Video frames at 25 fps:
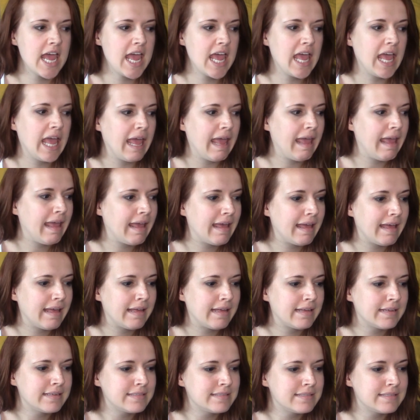
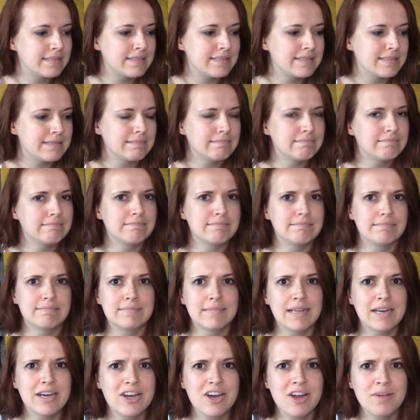And
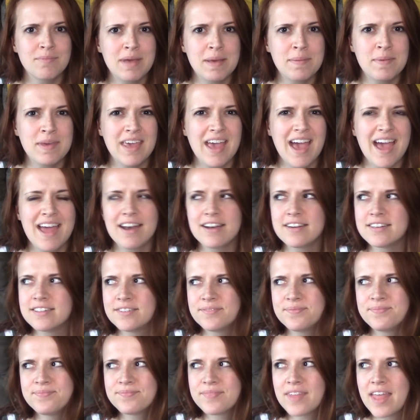I don't know, maybe, I
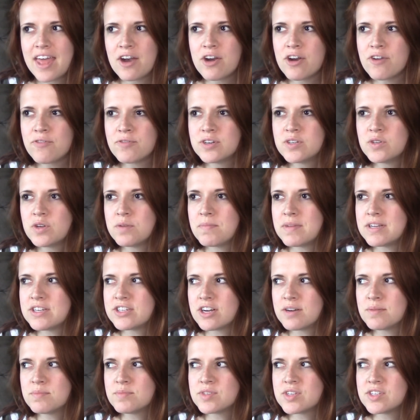don't know if we're doing
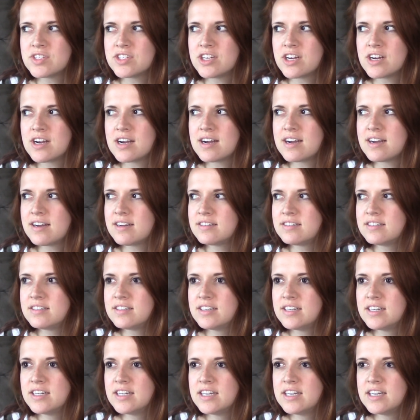midterms this year.
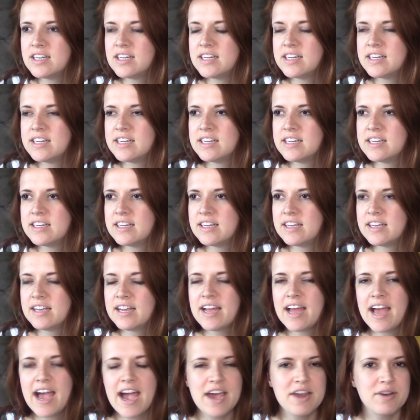
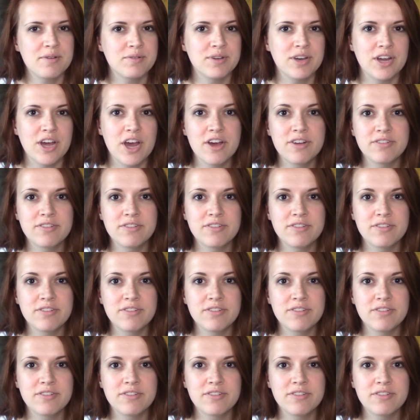I don't know.